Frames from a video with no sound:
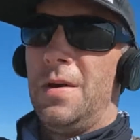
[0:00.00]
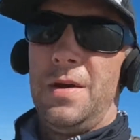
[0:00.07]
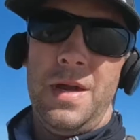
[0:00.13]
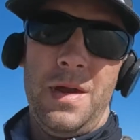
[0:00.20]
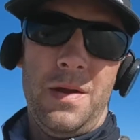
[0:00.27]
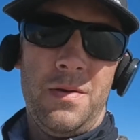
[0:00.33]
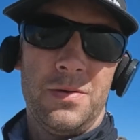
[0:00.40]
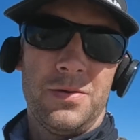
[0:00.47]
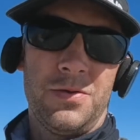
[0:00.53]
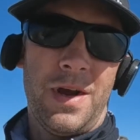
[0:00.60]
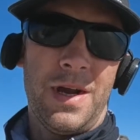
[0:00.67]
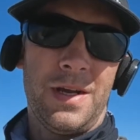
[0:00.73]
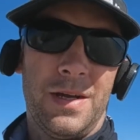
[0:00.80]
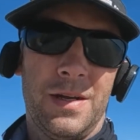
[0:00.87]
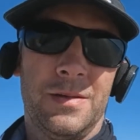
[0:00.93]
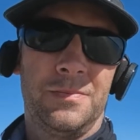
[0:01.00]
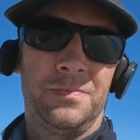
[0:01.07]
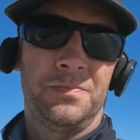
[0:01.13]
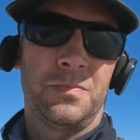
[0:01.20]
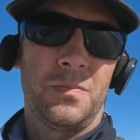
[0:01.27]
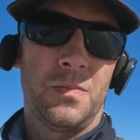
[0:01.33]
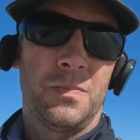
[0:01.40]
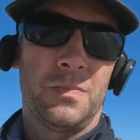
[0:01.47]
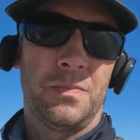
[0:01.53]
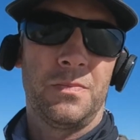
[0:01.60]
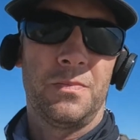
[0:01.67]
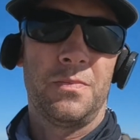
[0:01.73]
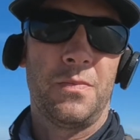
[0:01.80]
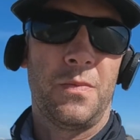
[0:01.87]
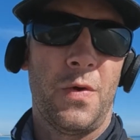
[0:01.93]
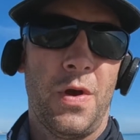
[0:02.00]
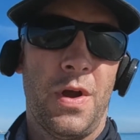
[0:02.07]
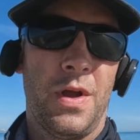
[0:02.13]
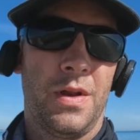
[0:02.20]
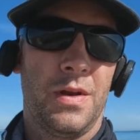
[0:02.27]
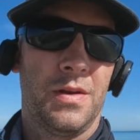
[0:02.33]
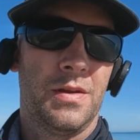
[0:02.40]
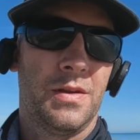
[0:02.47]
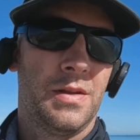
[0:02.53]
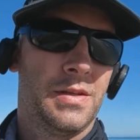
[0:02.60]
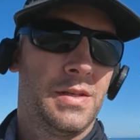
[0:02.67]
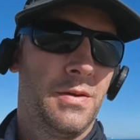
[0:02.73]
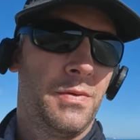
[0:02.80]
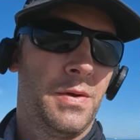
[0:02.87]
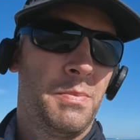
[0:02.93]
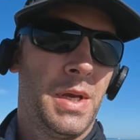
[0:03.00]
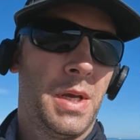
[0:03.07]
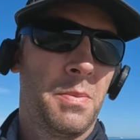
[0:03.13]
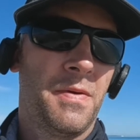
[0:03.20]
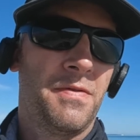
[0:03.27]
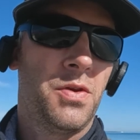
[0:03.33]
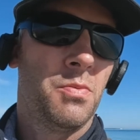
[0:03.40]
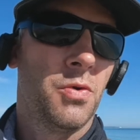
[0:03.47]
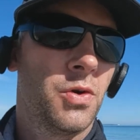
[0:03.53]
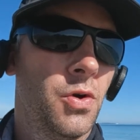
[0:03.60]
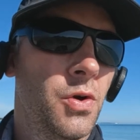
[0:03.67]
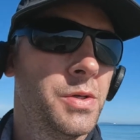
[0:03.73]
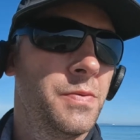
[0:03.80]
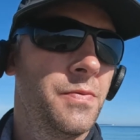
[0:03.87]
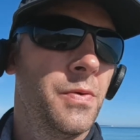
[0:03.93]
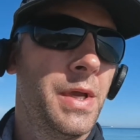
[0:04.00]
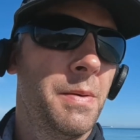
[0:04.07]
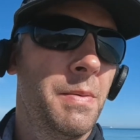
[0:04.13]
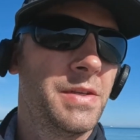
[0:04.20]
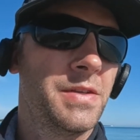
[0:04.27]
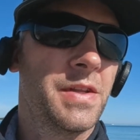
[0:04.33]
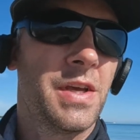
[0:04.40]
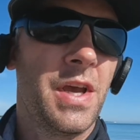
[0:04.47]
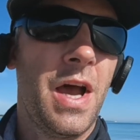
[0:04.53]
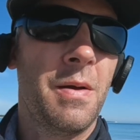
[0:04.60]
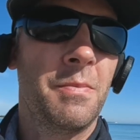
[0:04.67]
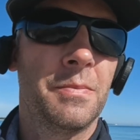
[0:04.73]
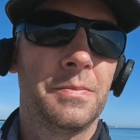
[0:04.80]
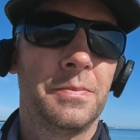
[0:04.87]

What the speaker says: So yeah, on track. Right. Let's see if we pick a few more coins before we get back to the car.